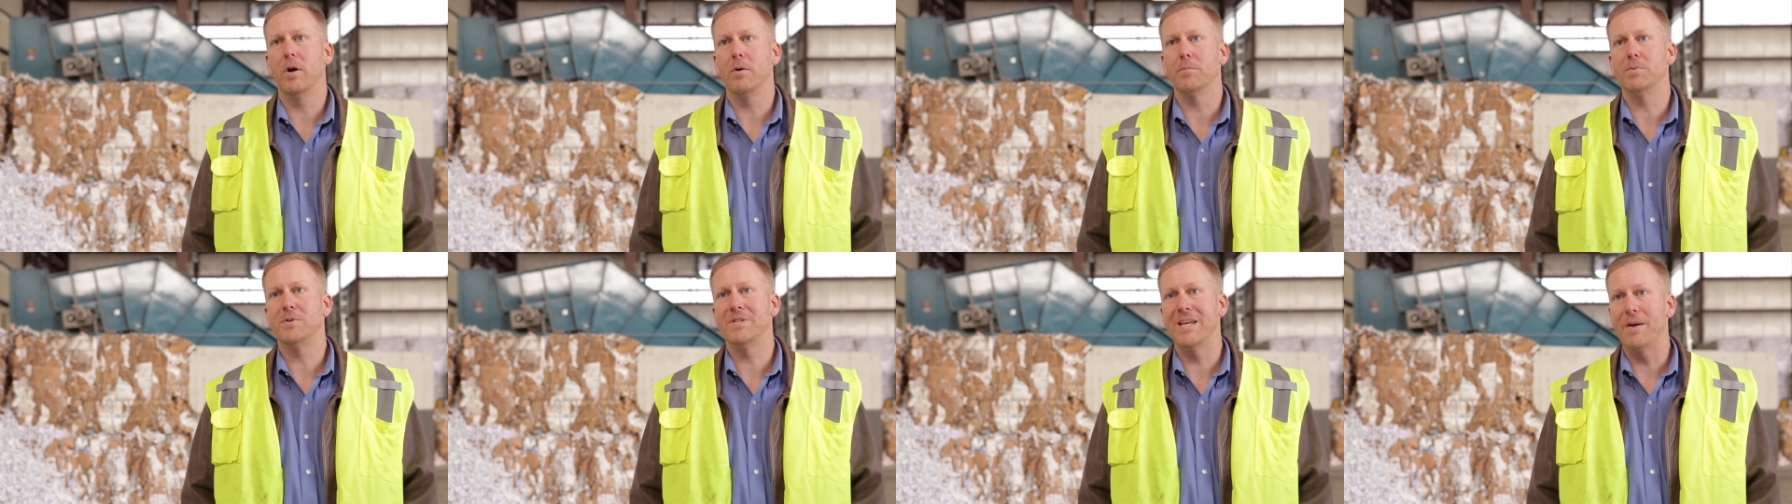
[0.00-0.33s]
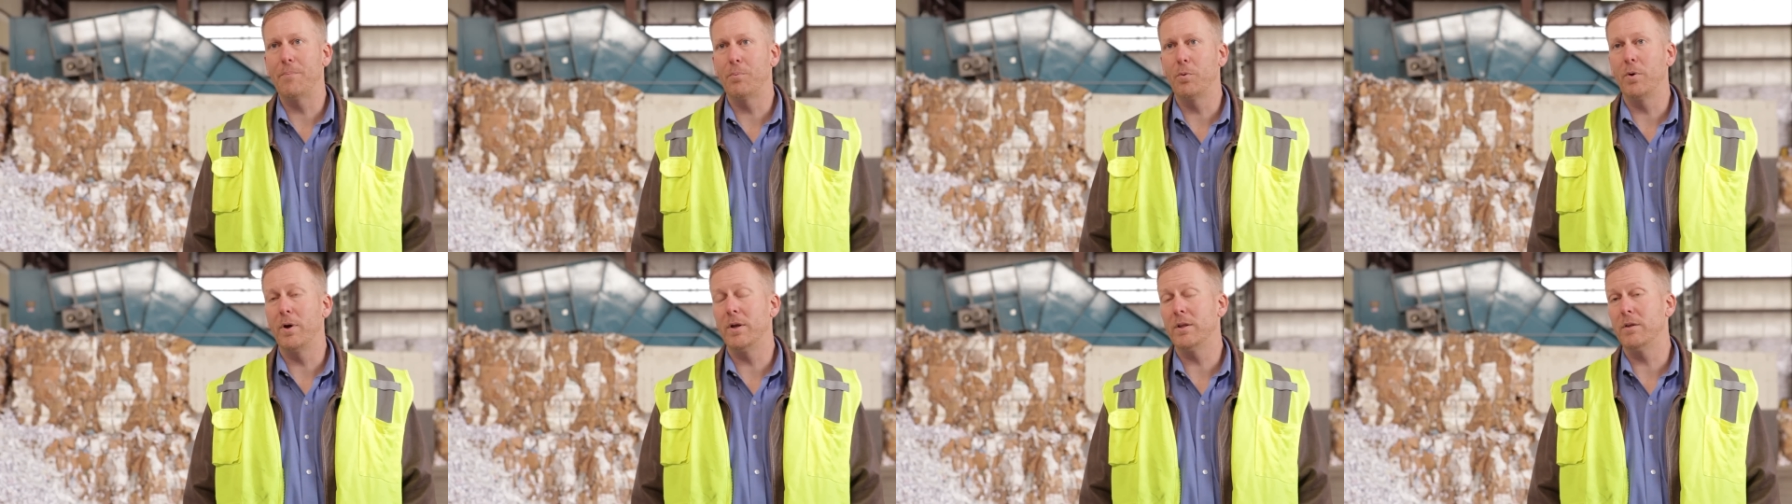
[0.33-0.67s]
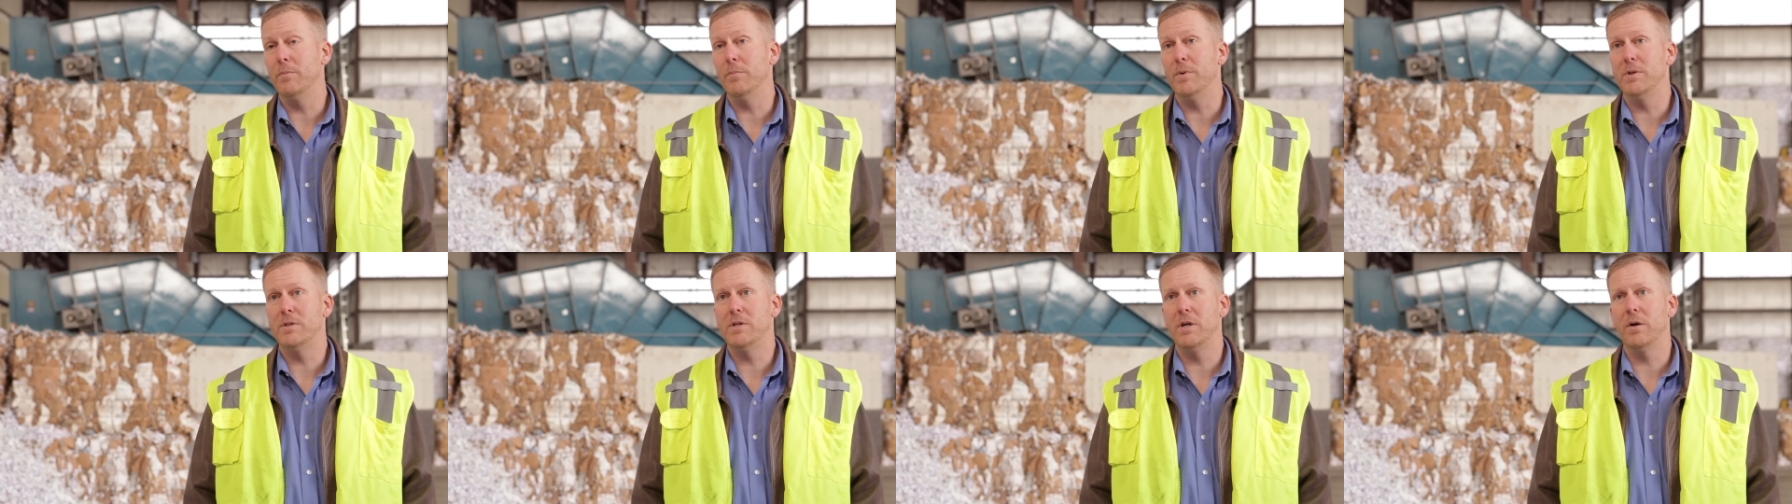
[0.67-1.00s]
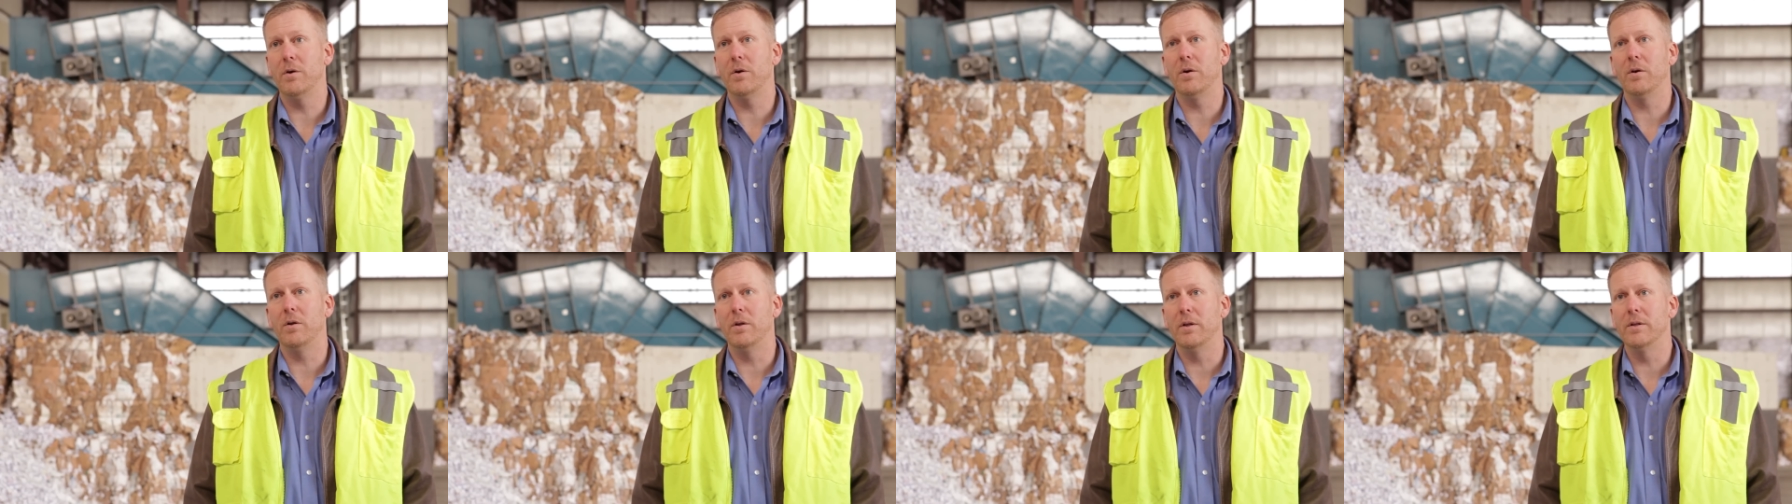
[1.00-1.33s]
separate the
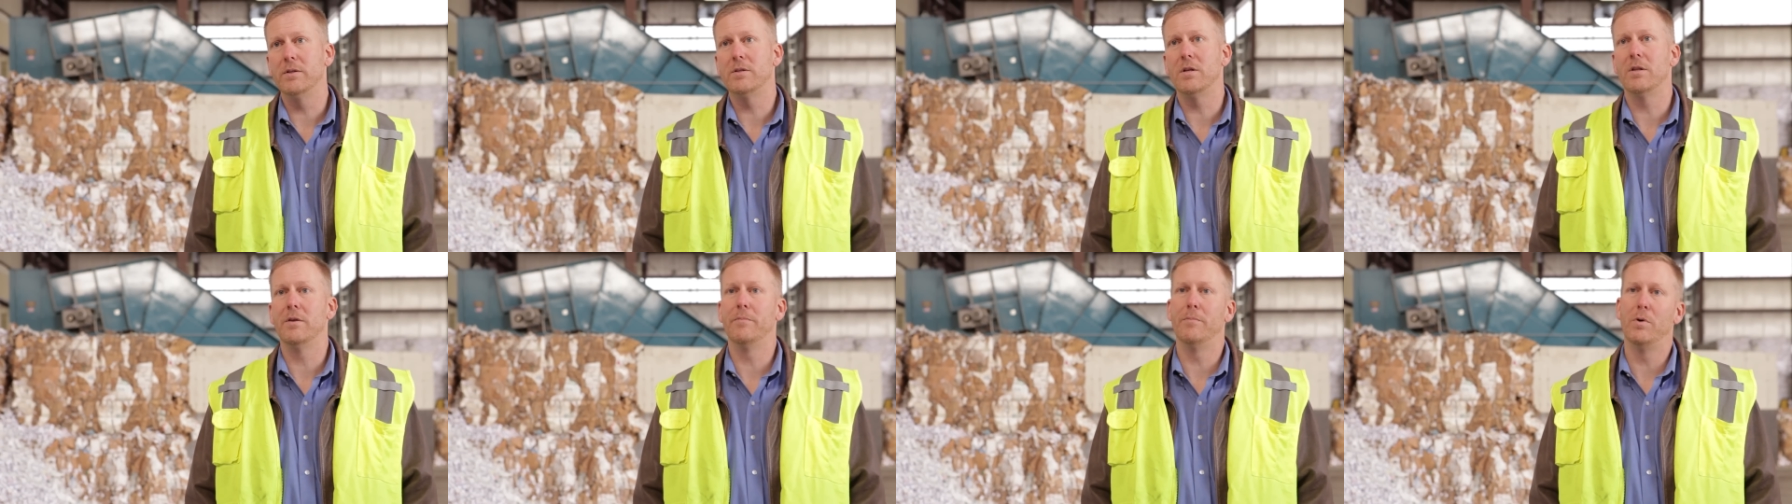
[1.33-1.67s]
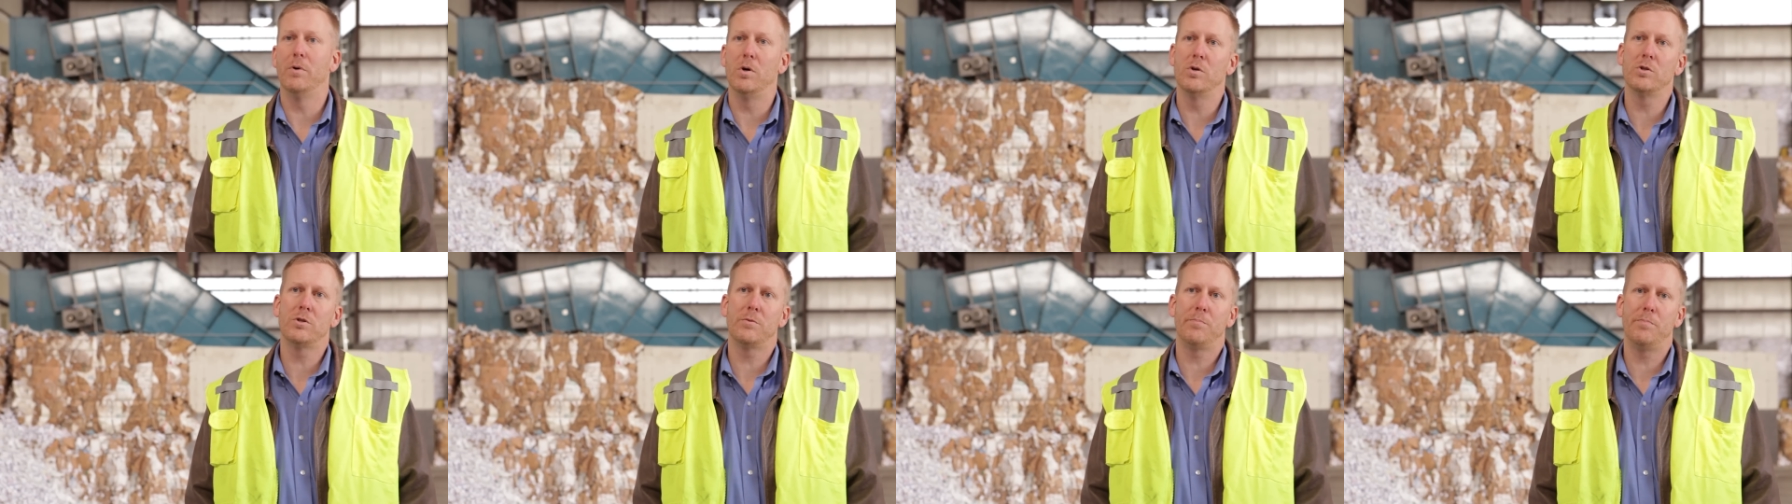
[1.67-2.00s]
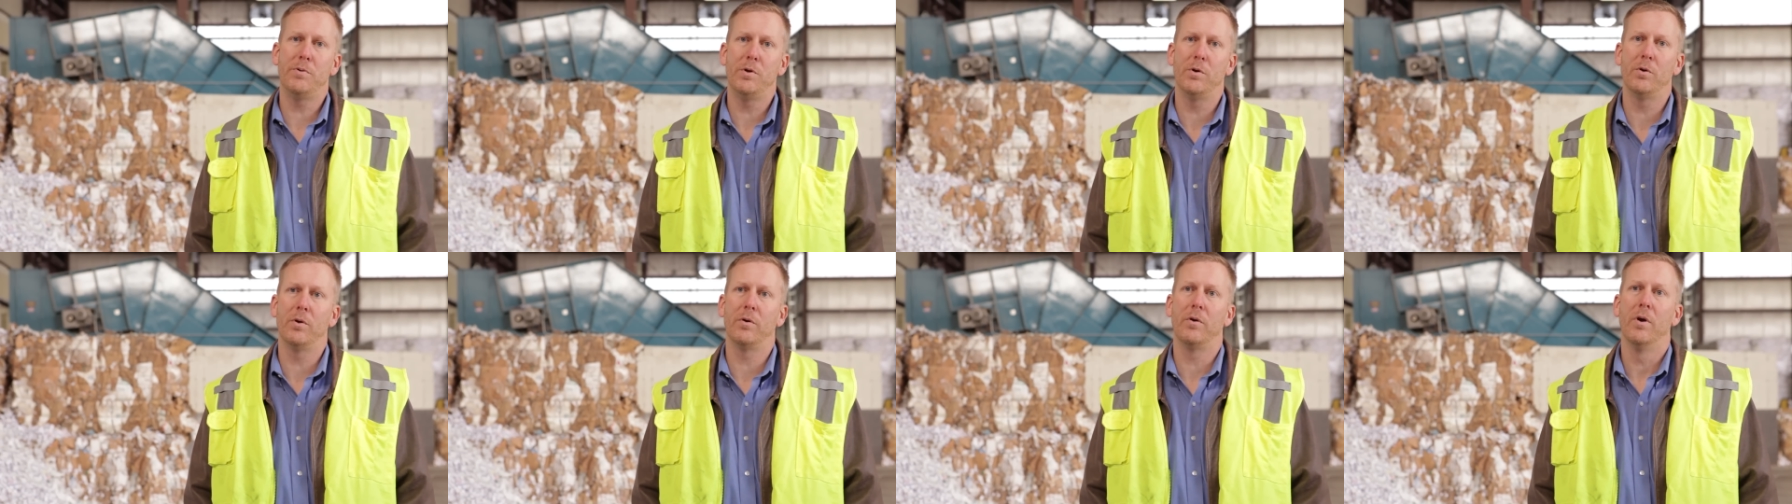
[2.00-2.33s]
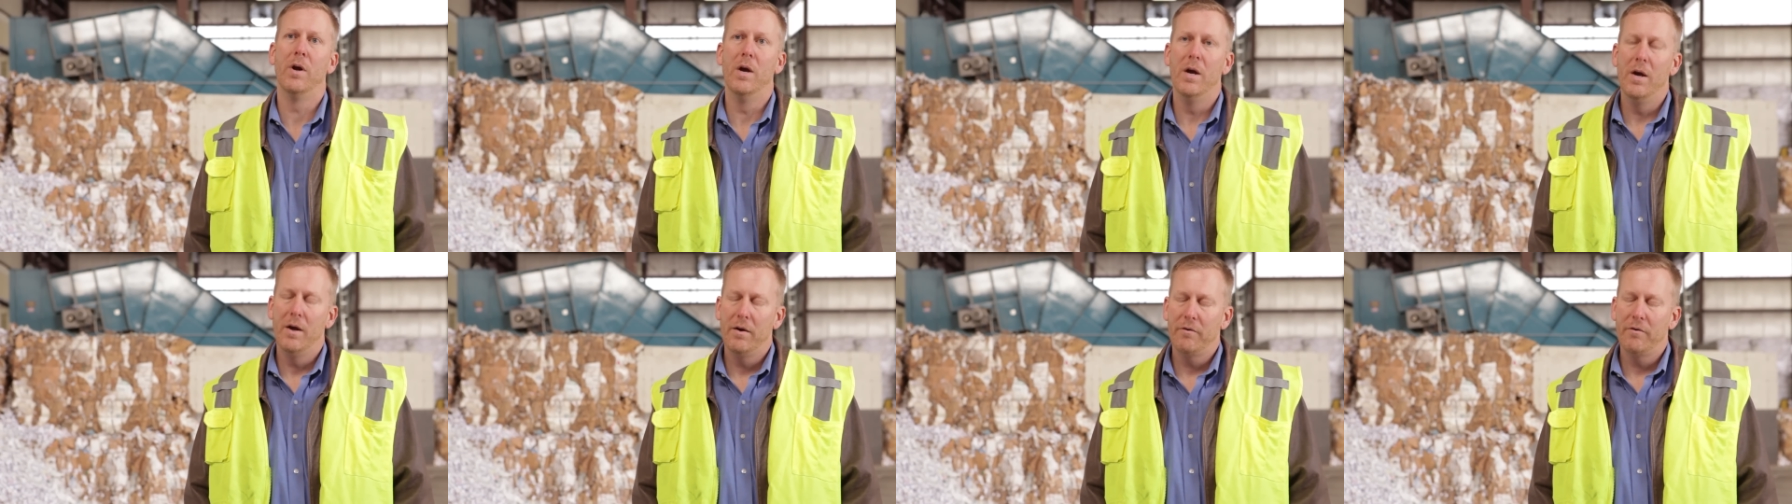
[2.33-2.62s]
material into the most pure